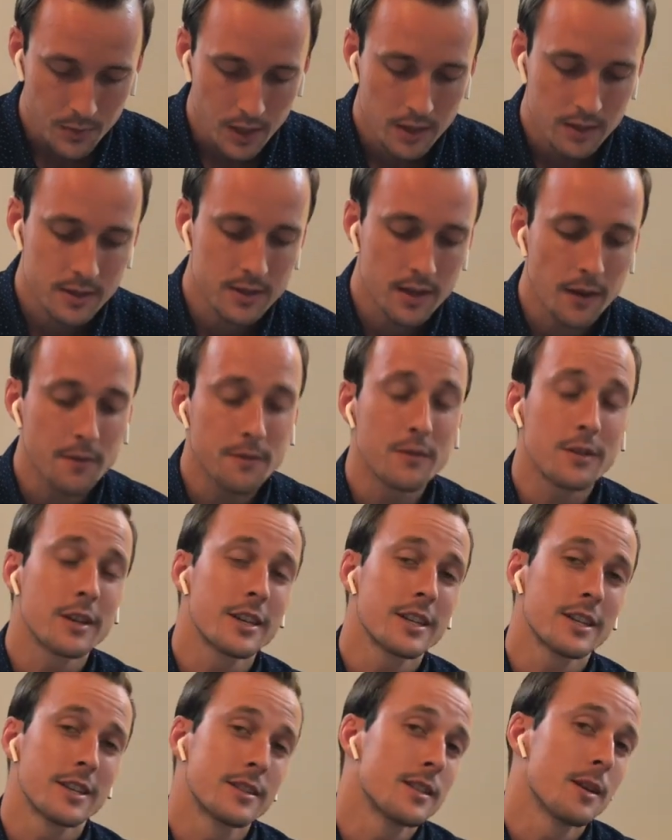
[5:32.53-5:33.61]

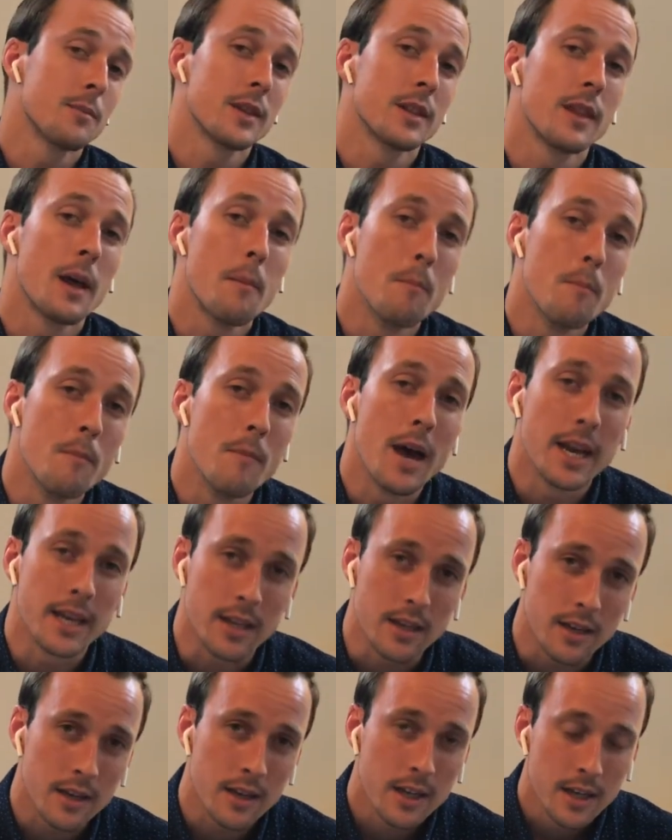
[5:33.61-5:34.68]
Suffering is something that
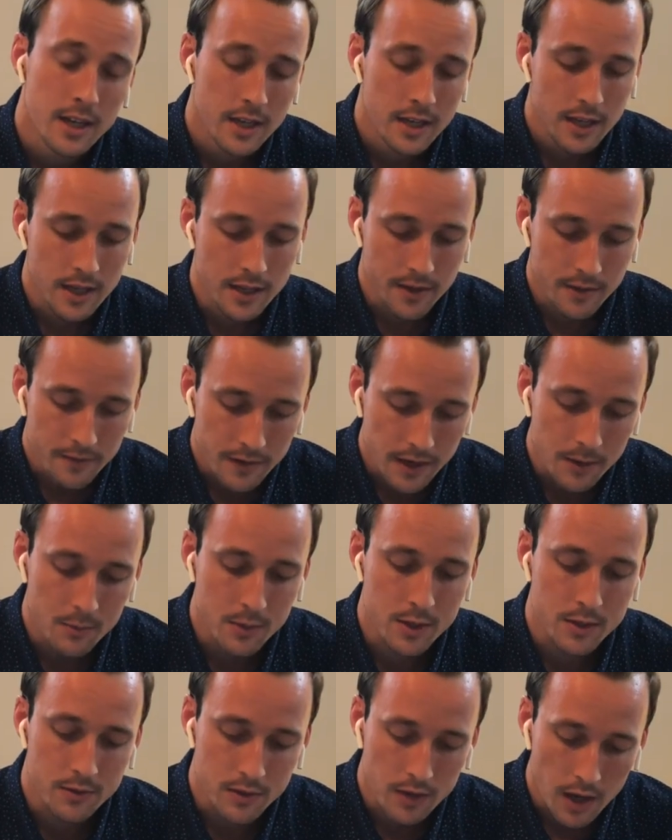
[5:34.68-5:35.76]
many in the
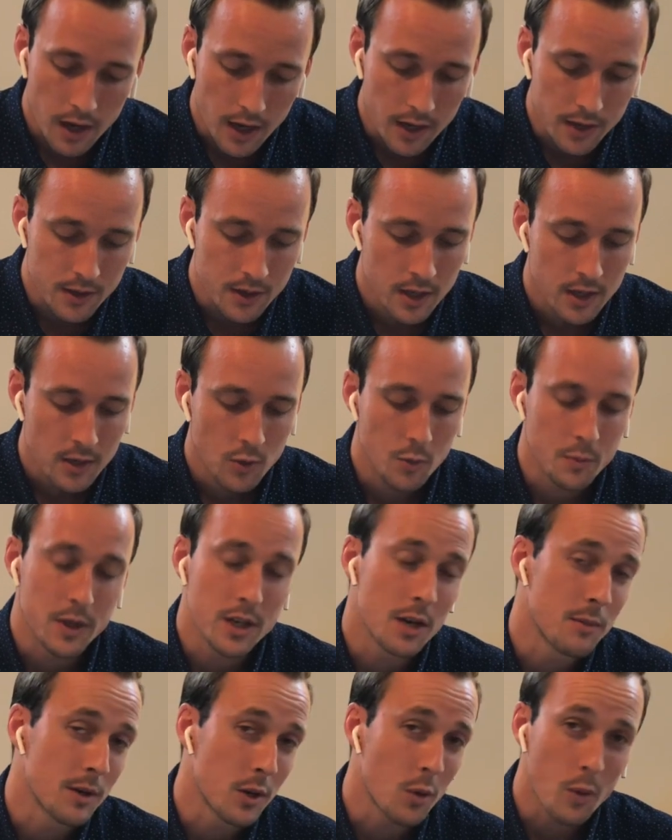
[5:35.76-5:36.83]
family of God will
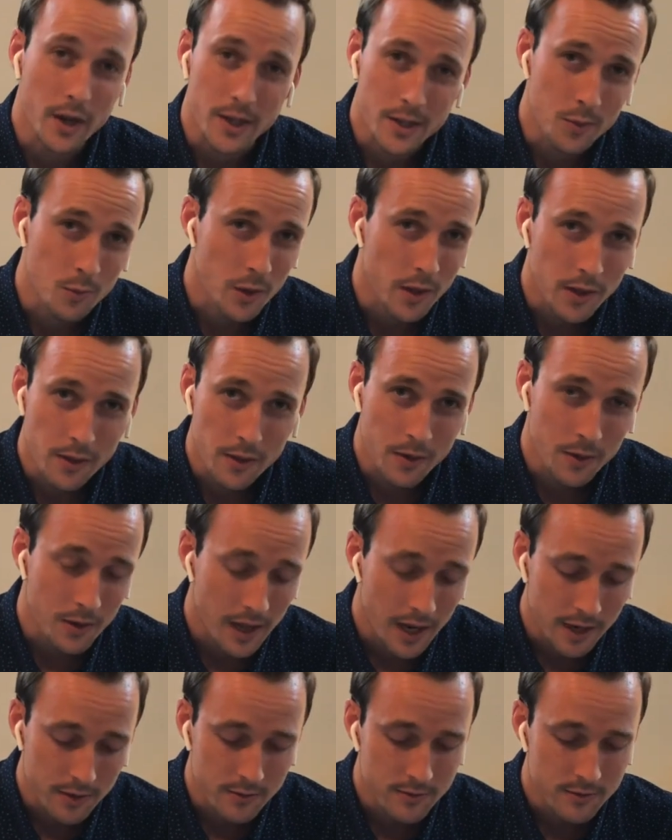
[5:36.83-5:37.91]
become acquainted with in their
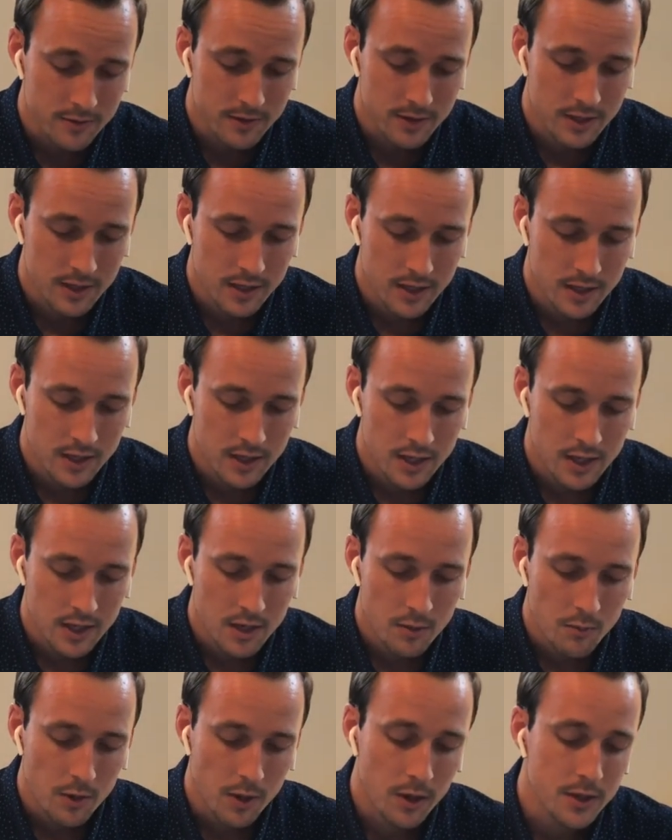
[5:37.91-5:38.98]
life.
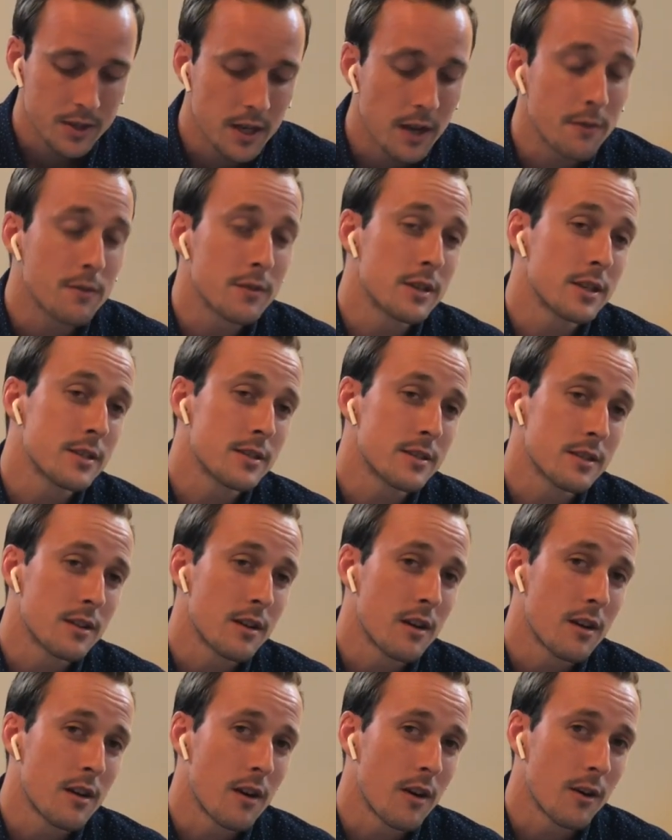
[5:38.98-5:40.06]
But our sufferings
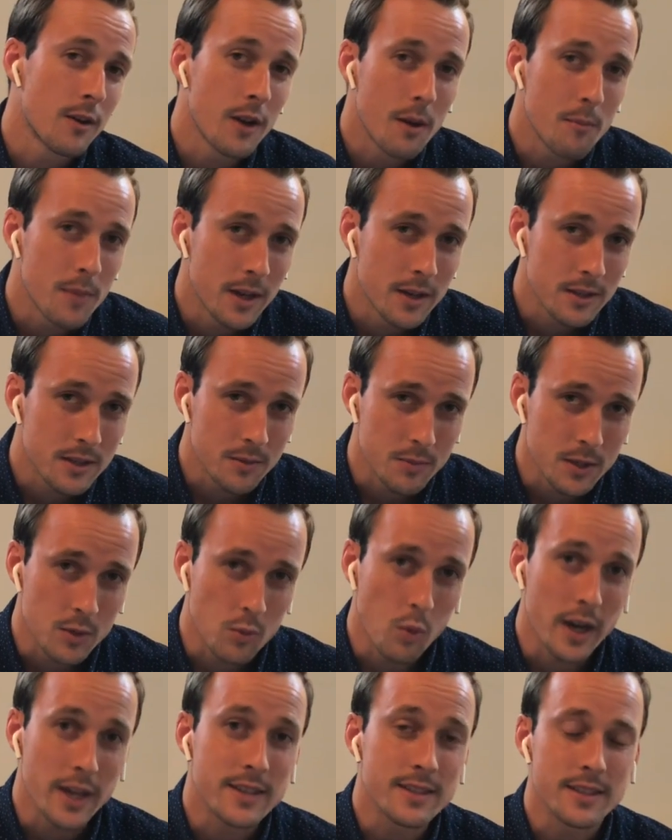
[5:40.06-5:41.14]
are not meant to be
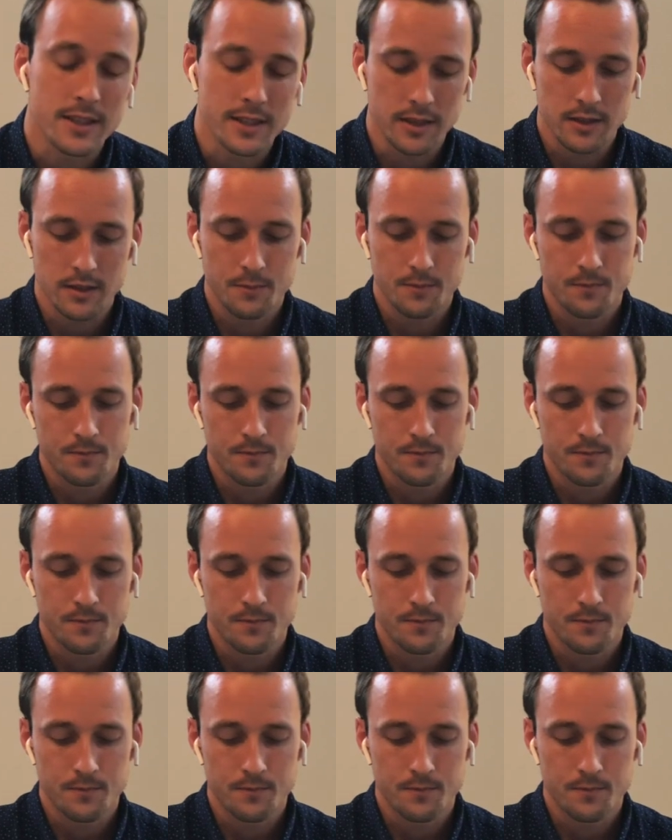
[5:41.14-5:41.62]
wasted.